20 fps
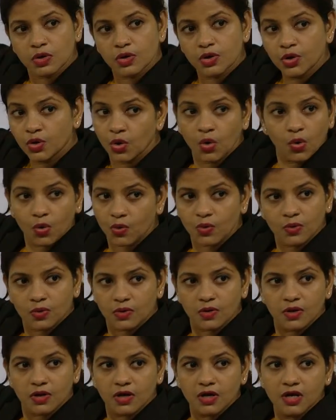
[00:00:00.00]
No.
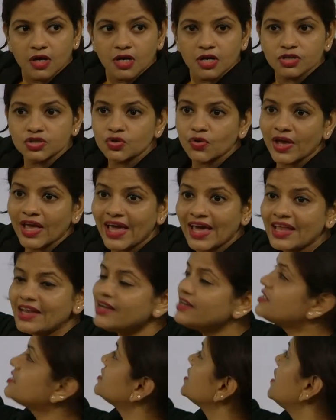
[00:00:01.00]
So here
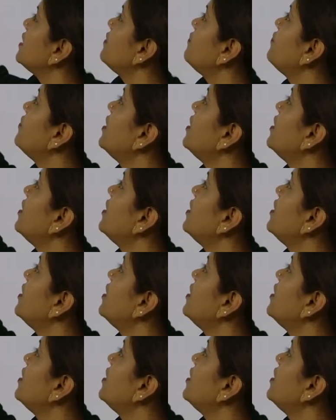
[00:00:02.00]
itself